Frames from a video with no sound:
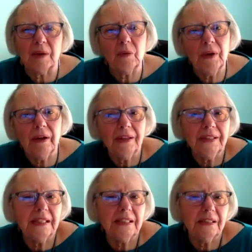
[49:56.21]
And we all
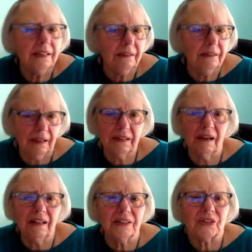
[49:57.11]
need to
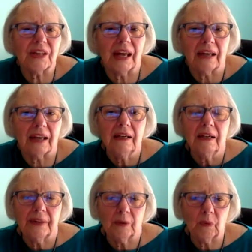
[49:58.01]
acknowledge that
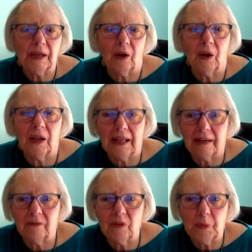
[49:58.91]
we all
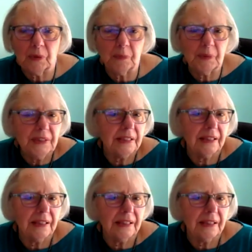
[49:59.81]
have a purpose.